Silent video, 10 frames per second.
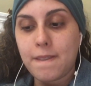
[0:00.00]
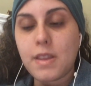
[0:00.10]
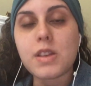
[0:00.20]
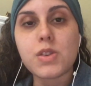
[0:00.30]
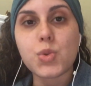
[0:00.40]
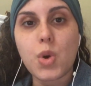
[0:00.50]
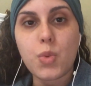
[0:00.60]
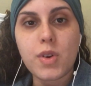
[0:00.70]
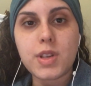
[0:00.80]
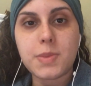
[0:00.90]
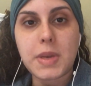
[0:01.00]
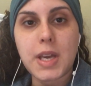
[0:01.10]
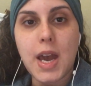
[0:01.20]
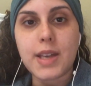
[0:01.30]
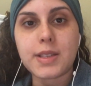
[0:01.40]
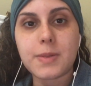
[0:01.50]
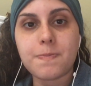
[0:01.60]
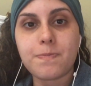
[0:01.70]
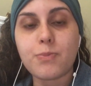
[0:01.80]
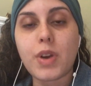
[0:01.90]
This is what worries me, guys.
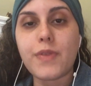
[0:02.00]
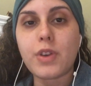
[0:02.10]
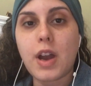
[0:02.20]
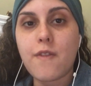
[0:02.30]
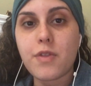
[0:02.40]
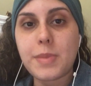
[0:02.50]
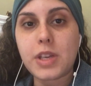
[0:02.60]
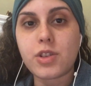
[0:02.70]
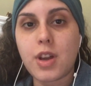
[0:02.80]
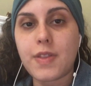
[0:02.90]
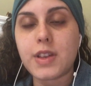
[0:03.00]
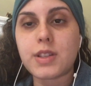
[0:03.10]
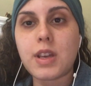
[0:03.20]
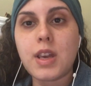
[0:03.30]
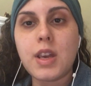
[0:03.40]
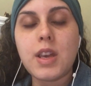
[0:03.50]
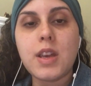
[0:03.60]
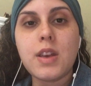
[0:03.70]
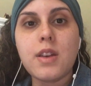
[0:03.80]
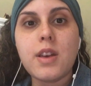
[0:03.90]
Pray for confirmation on this.
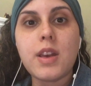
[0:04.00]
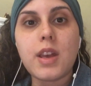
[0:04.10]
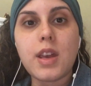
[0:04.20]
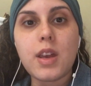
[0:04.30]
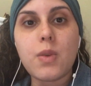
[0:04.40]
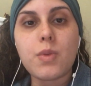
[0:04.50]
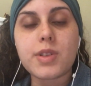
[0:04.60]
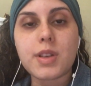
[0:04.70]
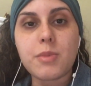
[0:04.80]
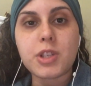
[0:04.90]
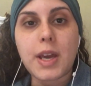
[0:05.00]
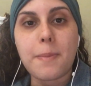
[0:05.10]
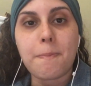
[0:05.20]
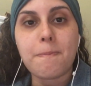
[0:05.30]
It was summertime